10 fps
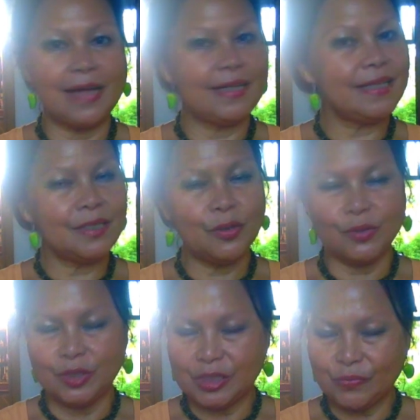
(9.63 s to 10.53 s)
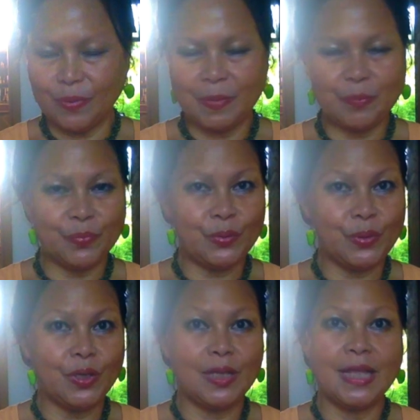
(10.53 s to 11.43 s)
I didn't go to the swimming
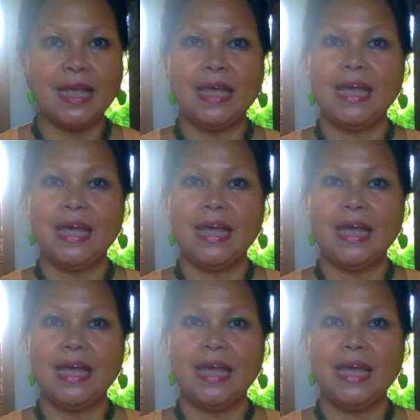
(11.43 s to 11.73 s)
pool.